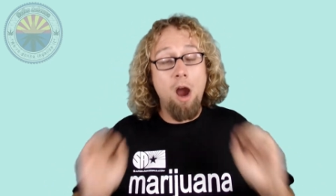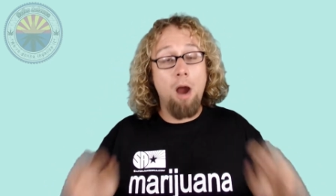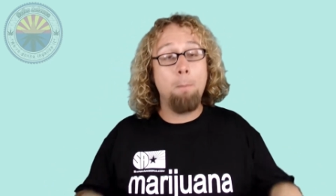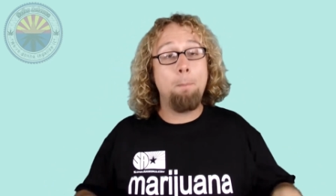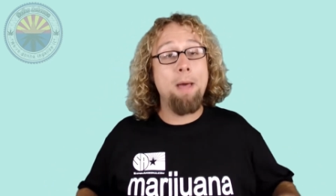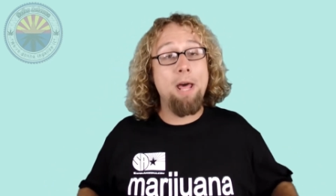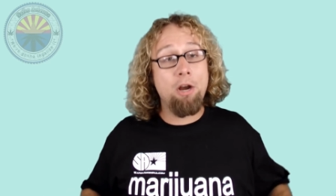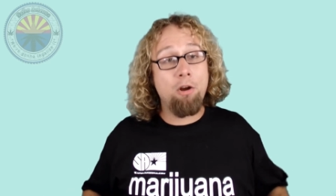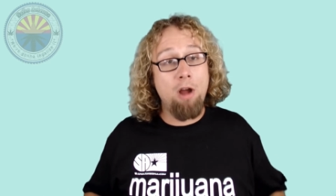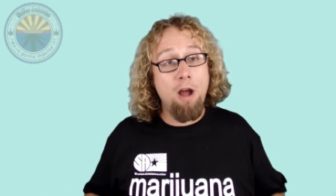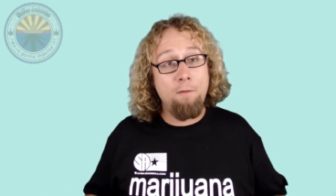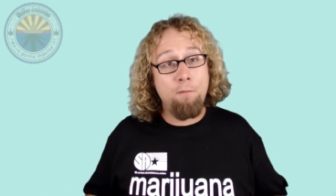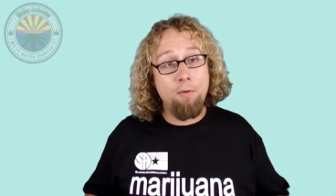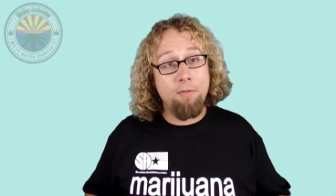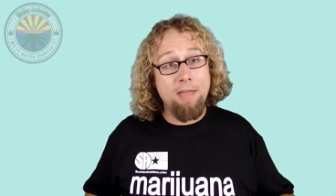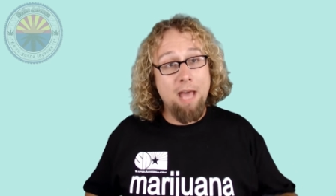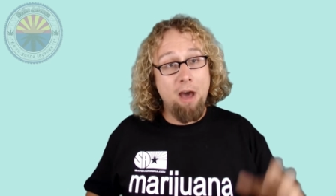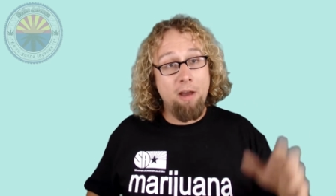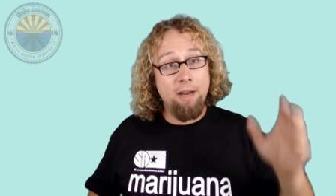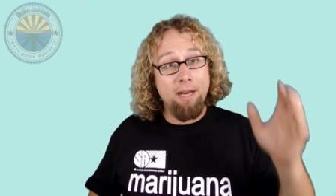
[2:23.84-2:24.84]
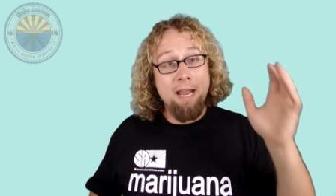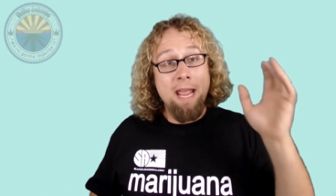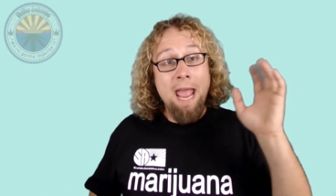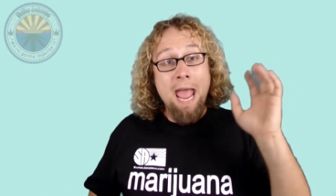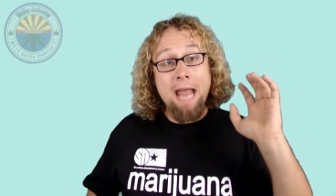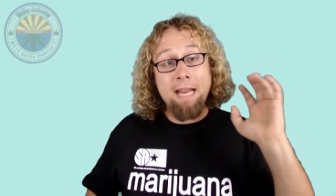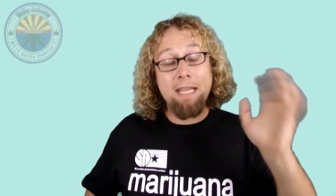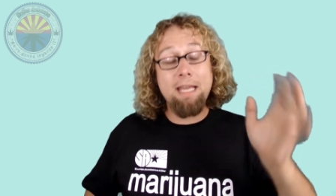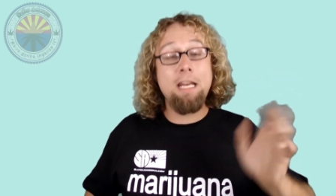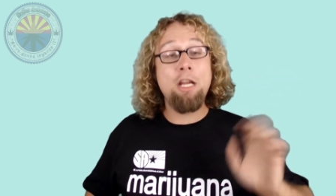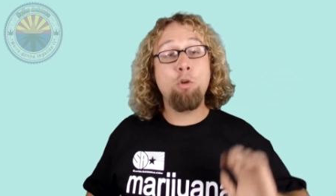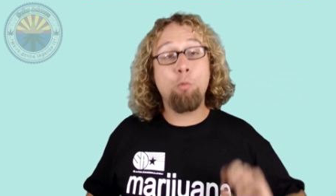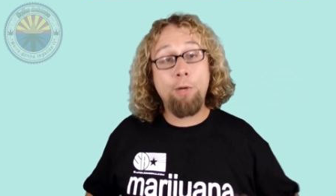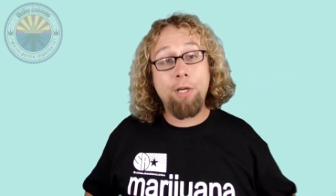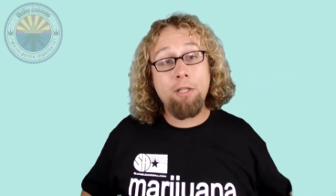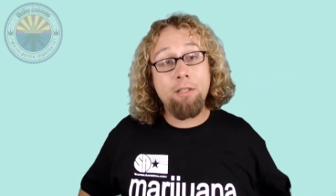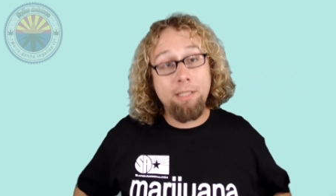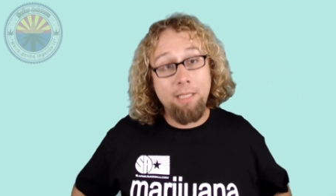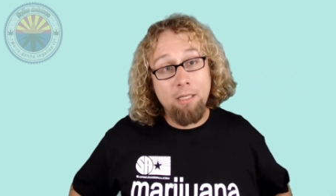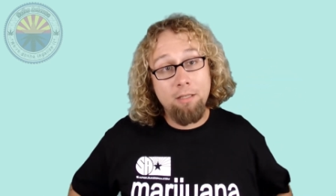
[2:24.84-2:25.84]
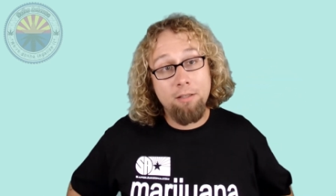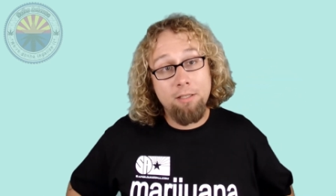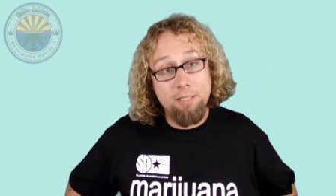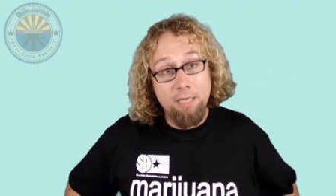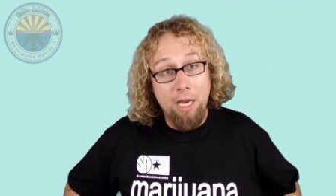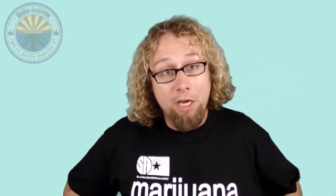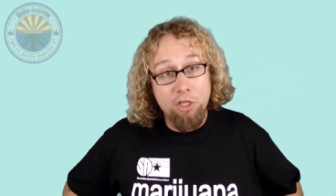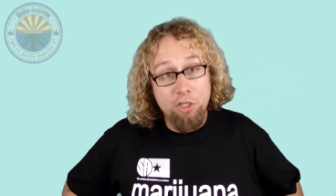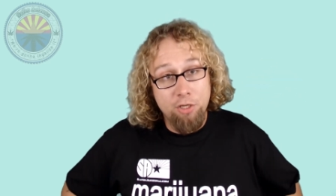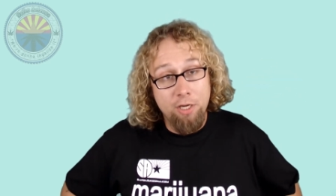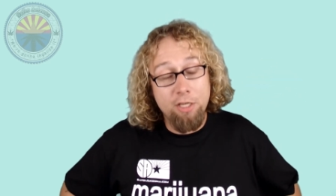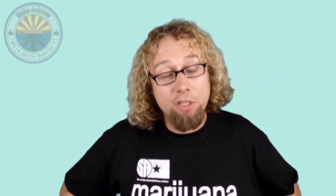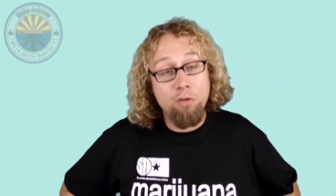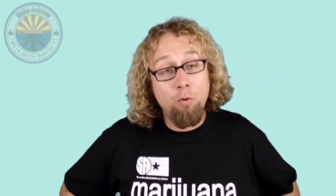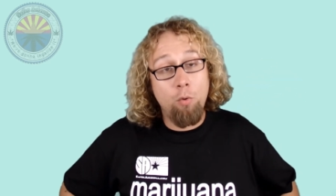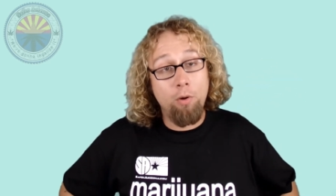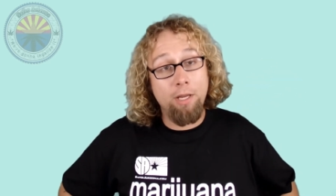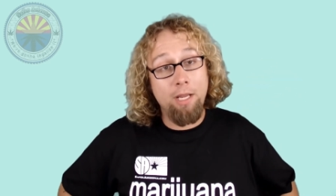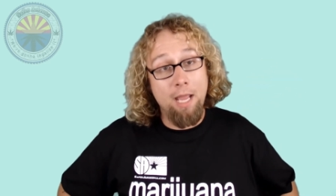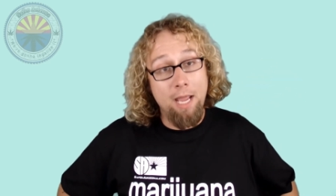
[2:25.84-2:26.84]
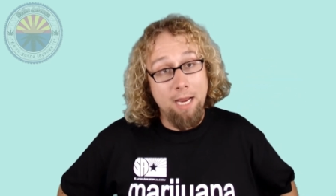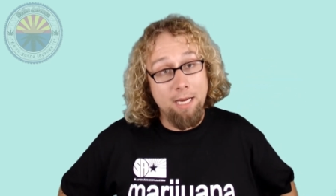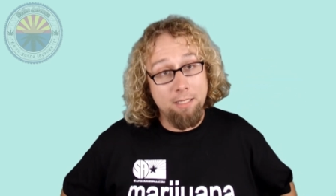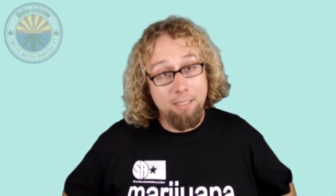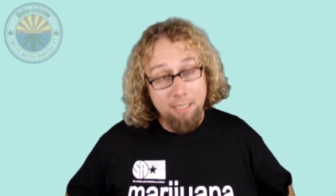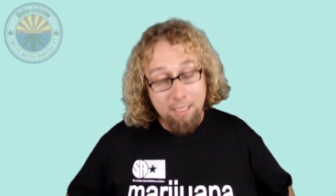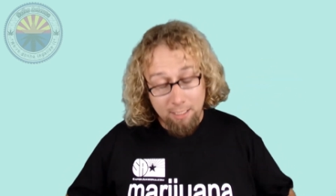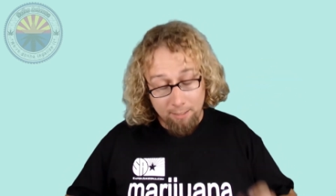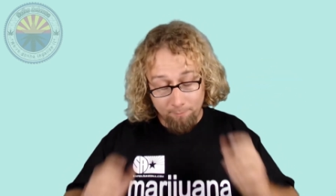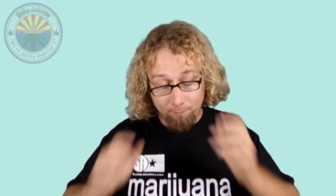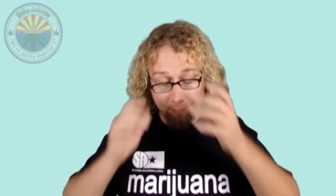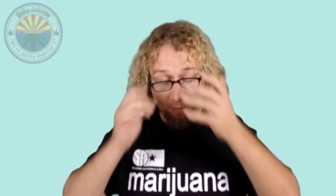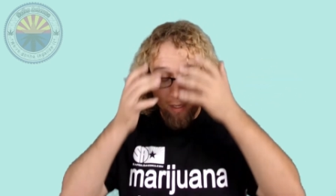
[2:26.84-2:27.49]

are better off without it and getting real legalization in twenty eighteen.